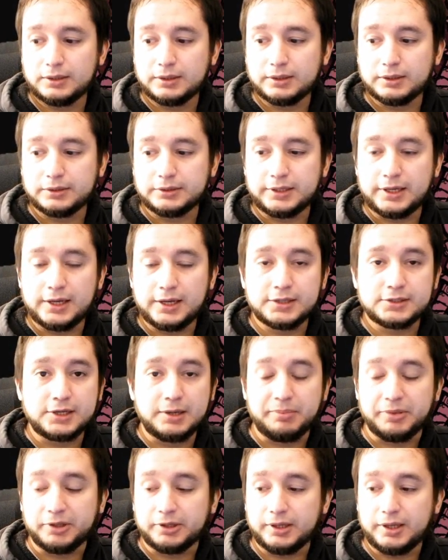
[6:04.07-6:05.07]
just
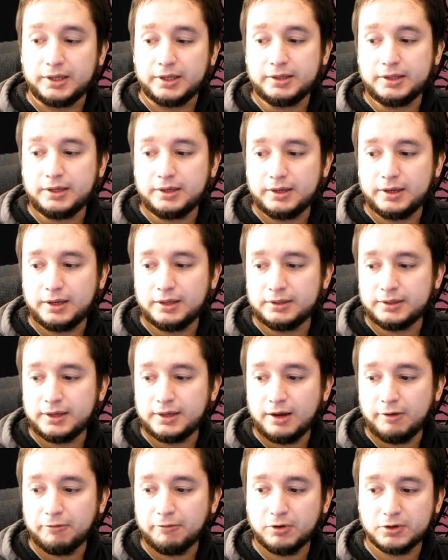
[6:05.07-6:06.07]
skip it. And
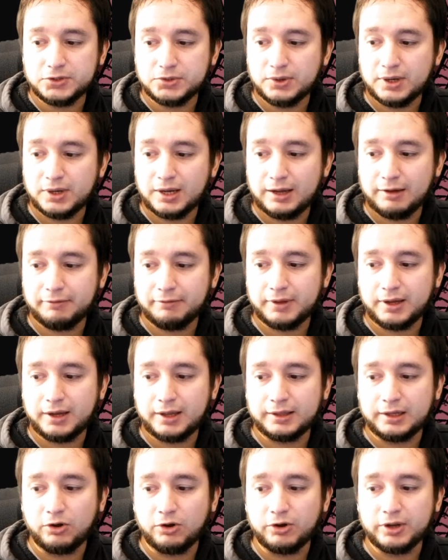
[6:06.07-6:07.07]
yeah, of course you have
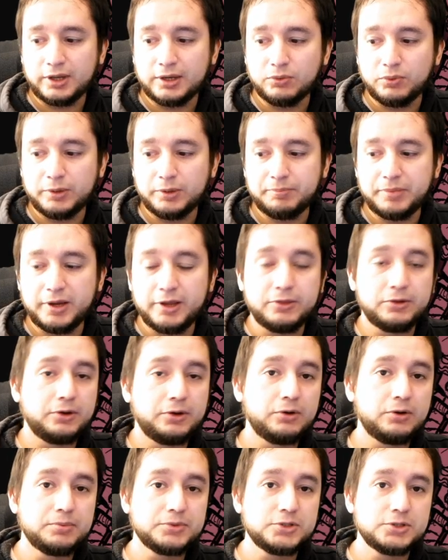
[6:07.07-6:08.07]
the login with
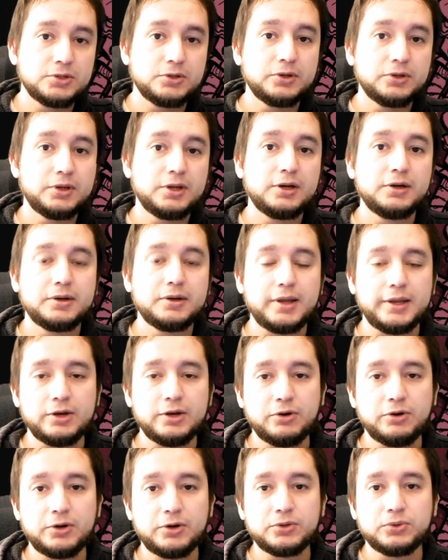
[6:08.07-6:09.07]
Patreon option here in
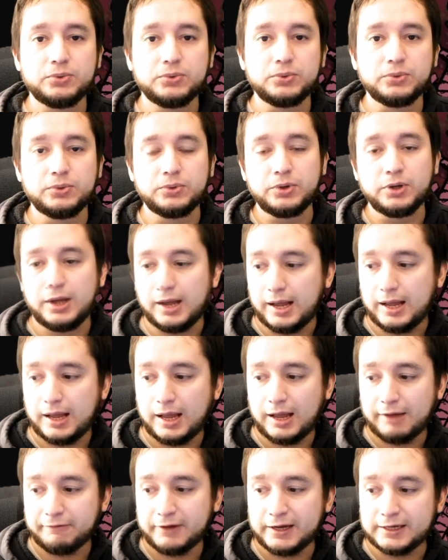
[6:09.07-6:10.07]
order to
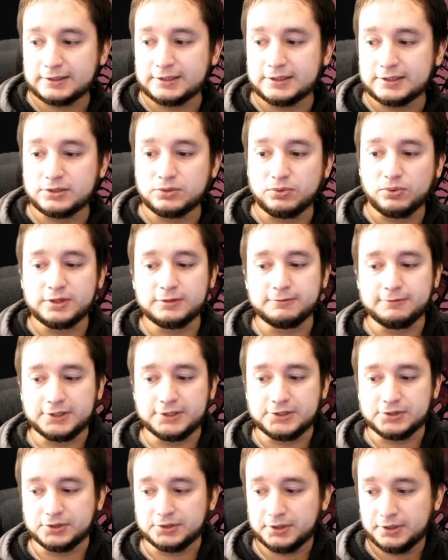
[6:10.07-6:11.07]
have access to this
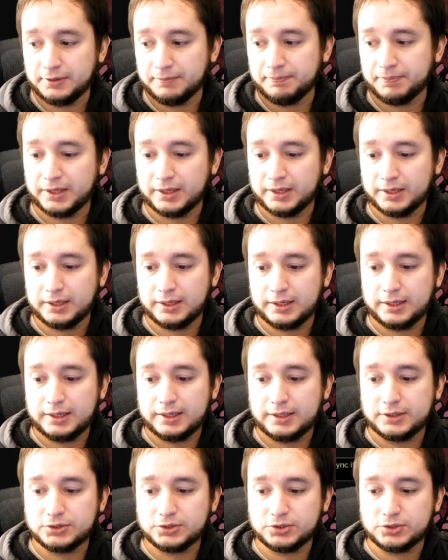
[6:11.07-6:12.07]
feature.
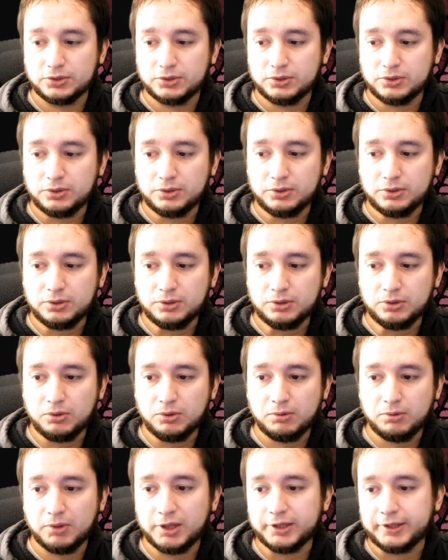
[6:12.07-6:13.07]
So
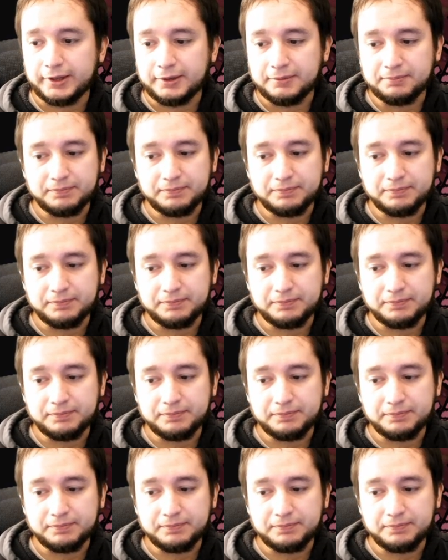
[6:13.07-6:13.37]
well done.